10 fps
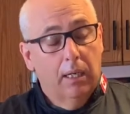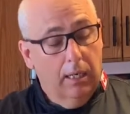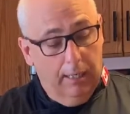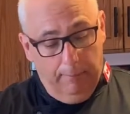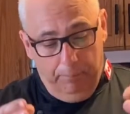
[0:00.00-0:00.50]

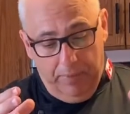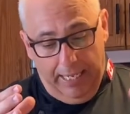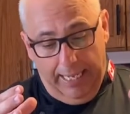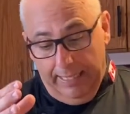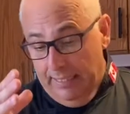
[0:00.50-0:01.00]
And
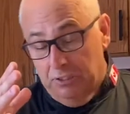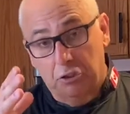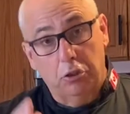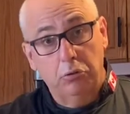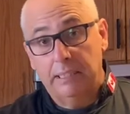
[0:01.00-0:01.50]

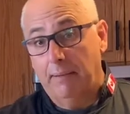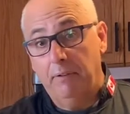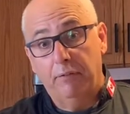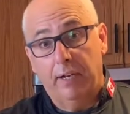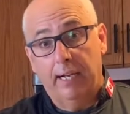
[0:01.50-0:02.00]
it's
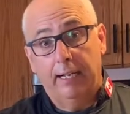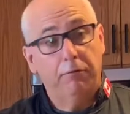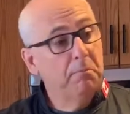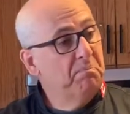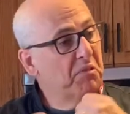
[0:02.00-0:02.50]

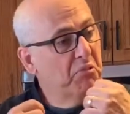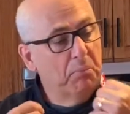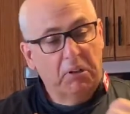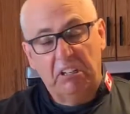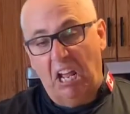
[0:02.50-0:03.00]
275 for
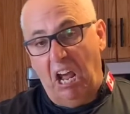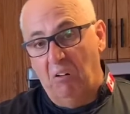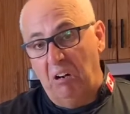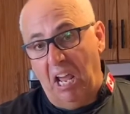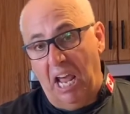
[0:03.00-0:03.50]
about an
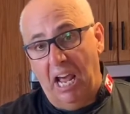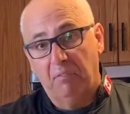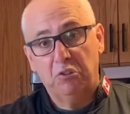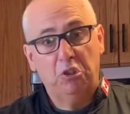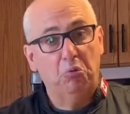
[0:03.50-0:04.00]
hour and a
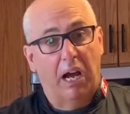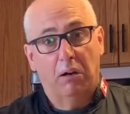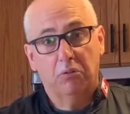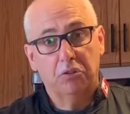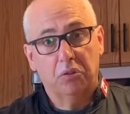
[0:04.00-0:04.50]
half, 2
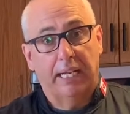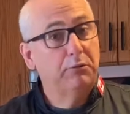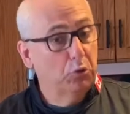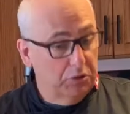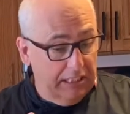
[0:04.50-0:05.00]
hours, okay?
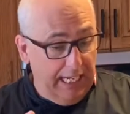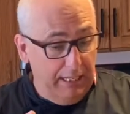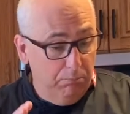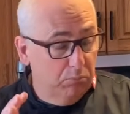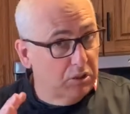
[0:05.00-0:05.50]
So
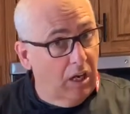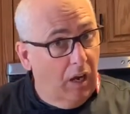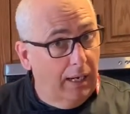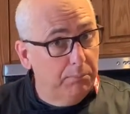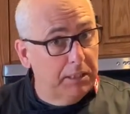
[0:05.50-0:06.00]
same
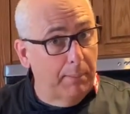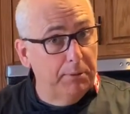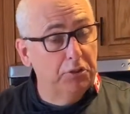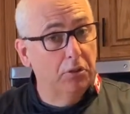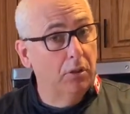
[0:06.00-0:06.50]
time,
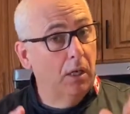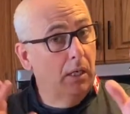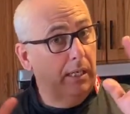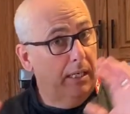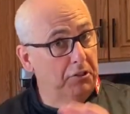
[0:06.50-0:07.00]
temperature
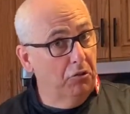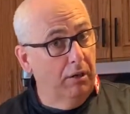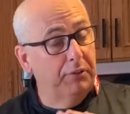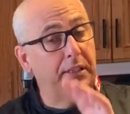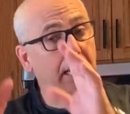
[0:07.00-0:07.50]
in your
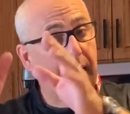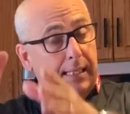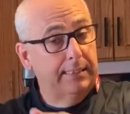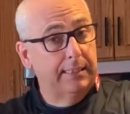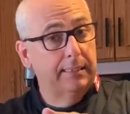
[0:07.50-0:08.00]
oven
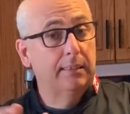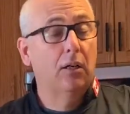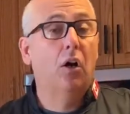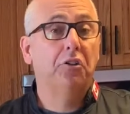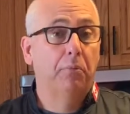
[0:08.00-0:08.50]
as is
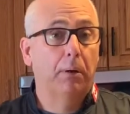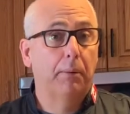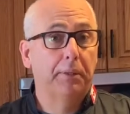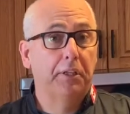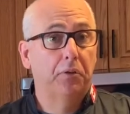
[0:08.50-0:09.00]
on your
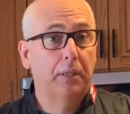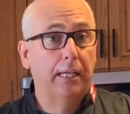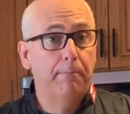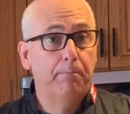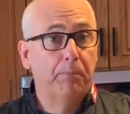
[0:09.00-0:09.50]
barbecue,
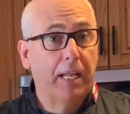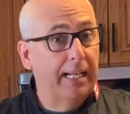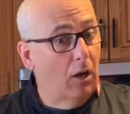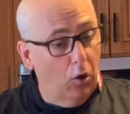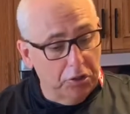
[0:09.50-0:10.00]
okay?
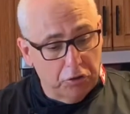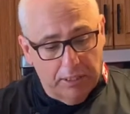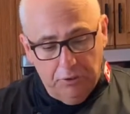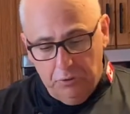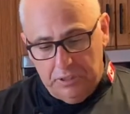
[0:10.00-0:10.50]
And all you're
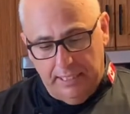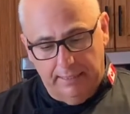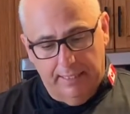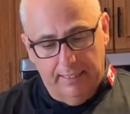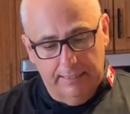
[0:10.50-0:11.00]
trying to do is get
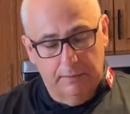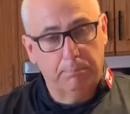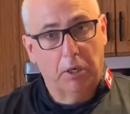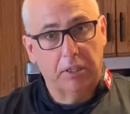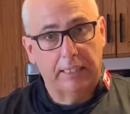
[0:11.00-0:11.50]
that nice
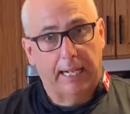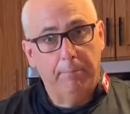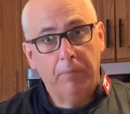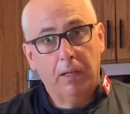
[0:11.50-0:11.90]
bark in that.